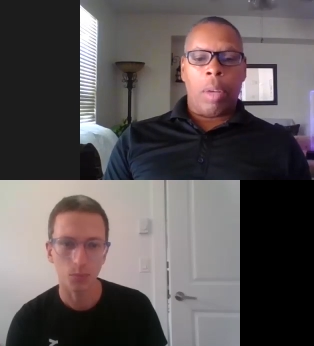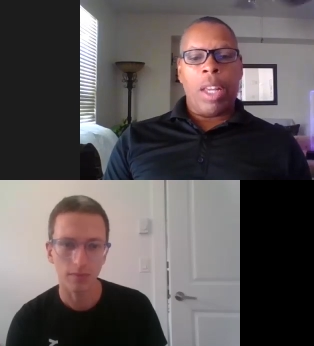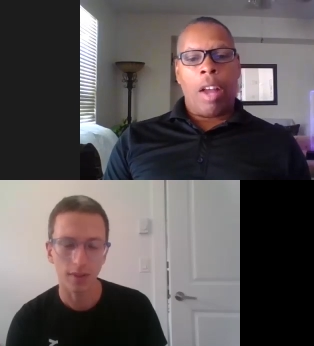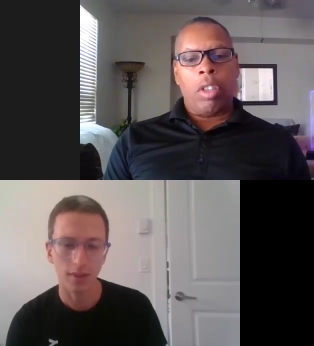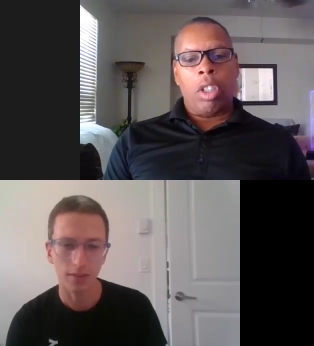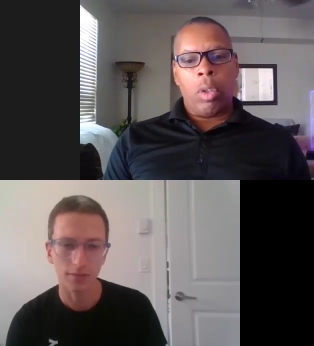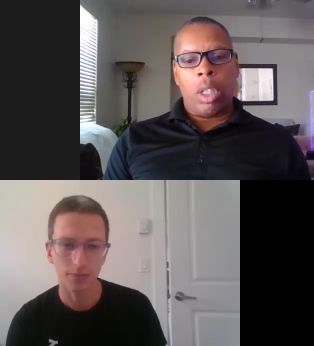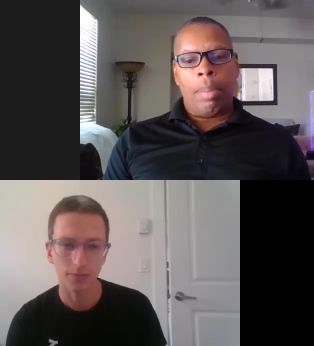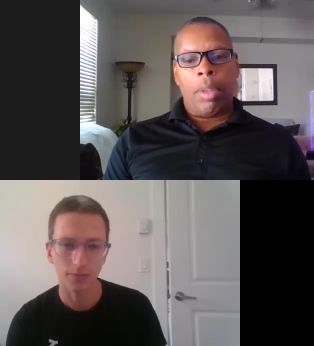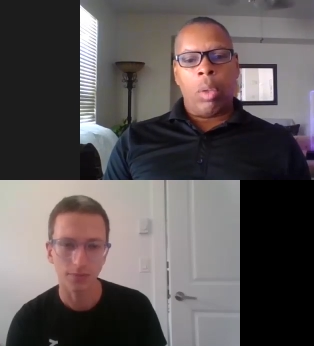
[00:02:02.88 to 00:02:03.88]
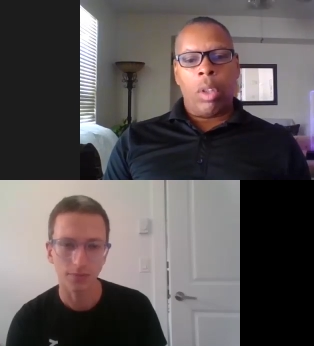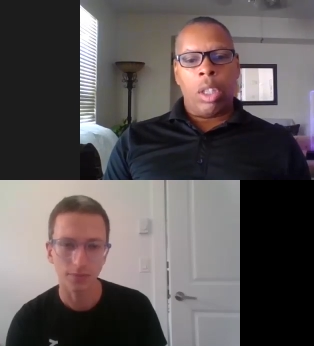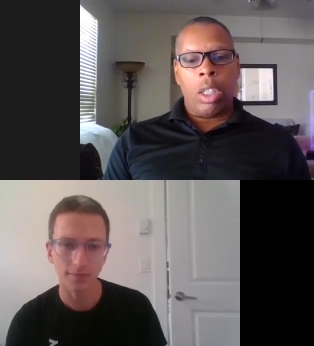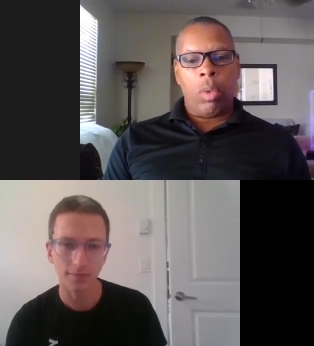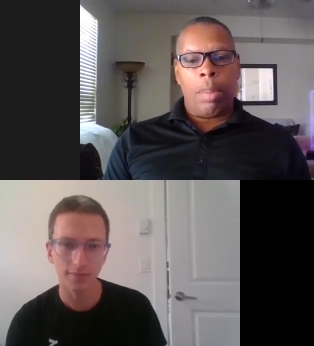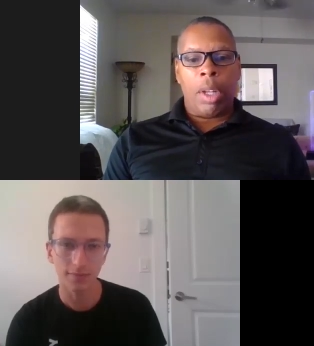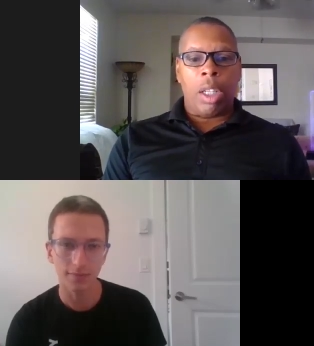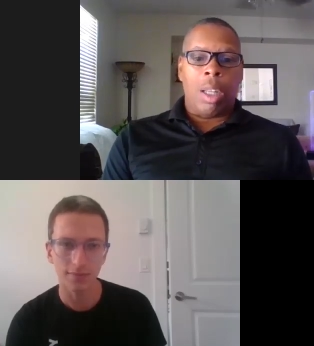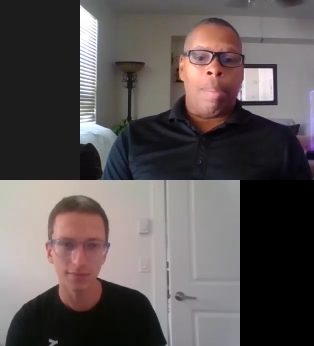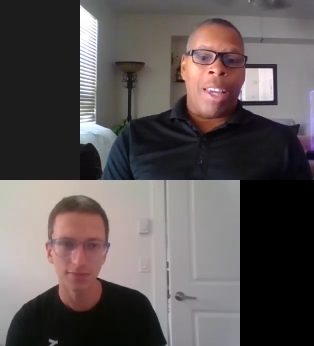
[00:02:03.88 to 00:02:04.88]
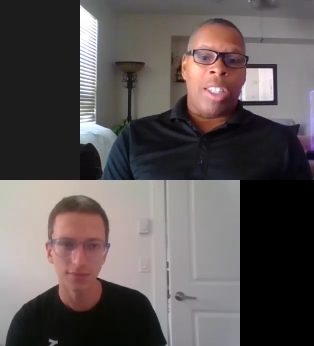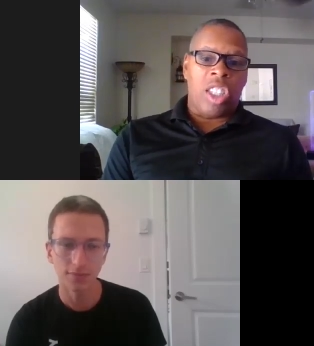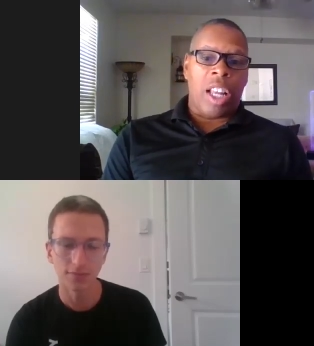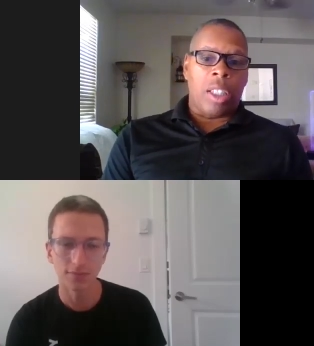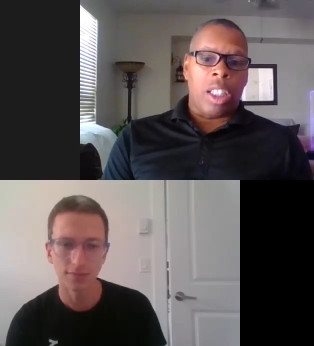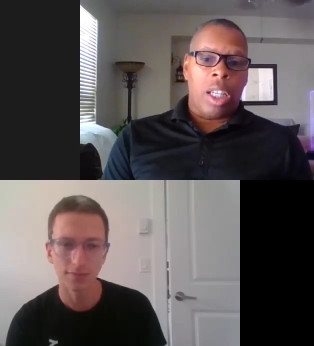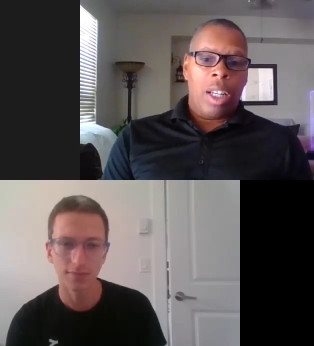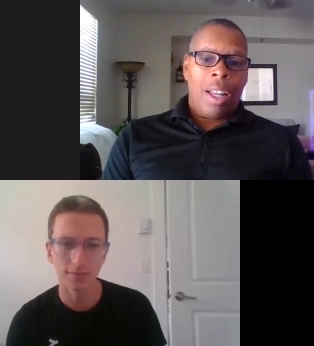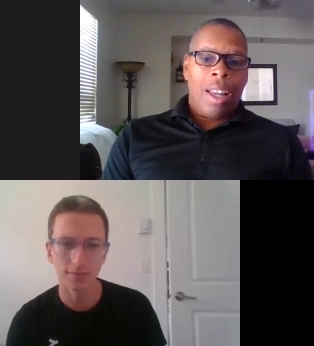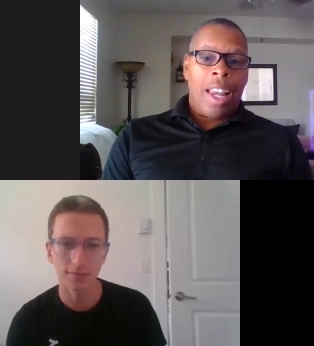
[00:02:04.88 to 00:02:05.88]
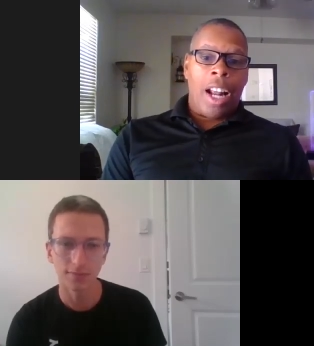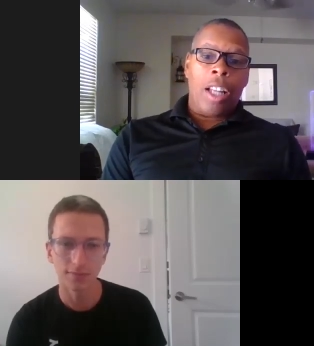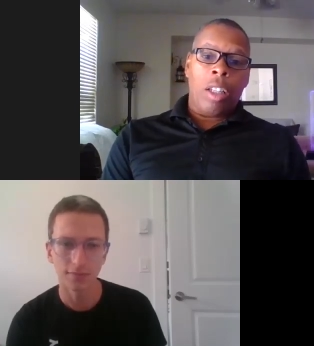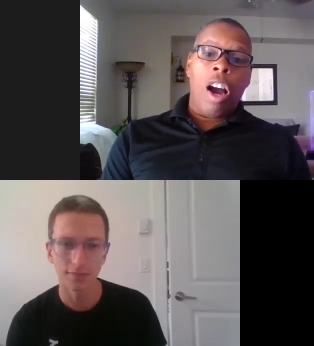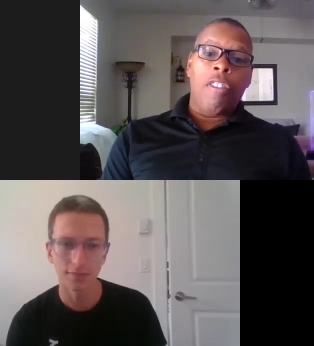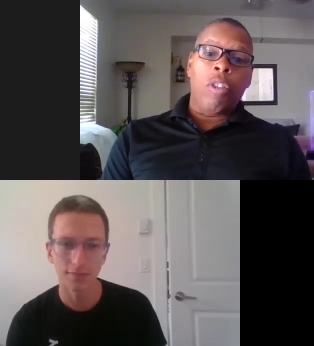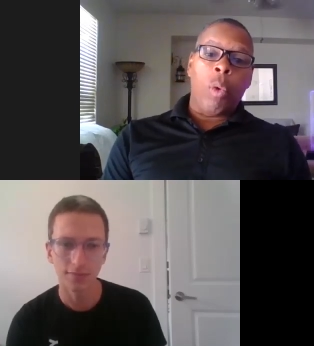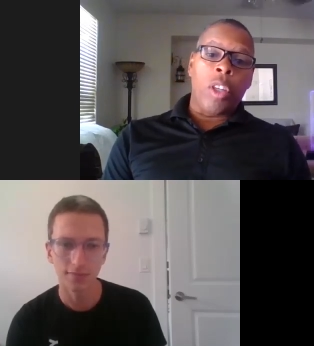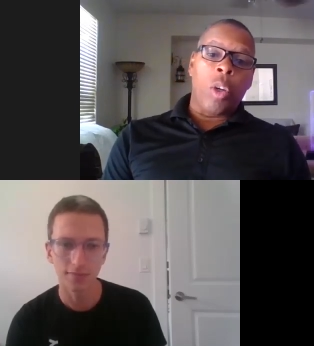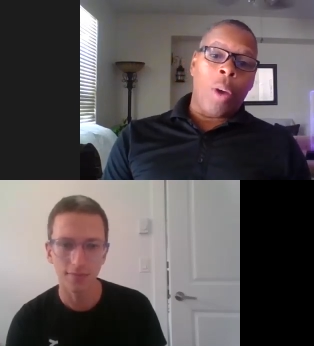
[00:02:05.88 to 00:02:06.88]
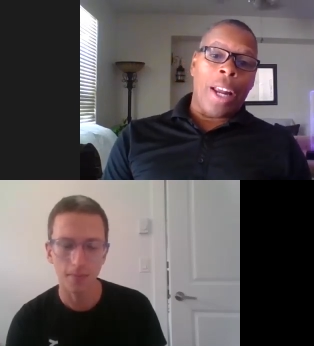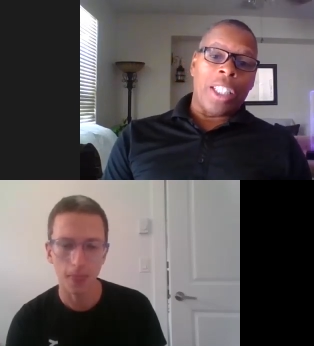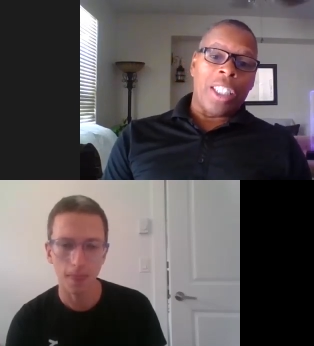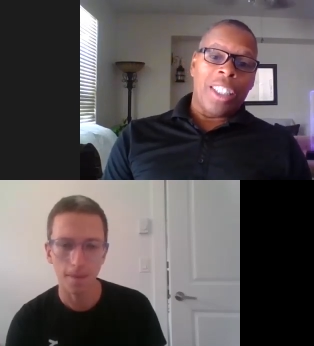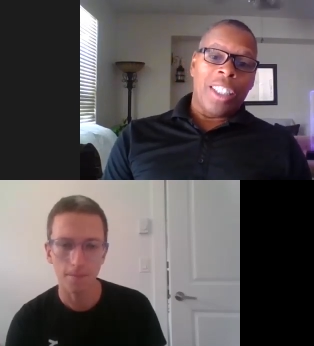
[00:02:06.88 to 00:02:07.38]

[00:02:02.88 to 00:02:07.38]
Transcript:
Speaker 1: to say, we have to do something with this one because it makes sense. And I love where you went.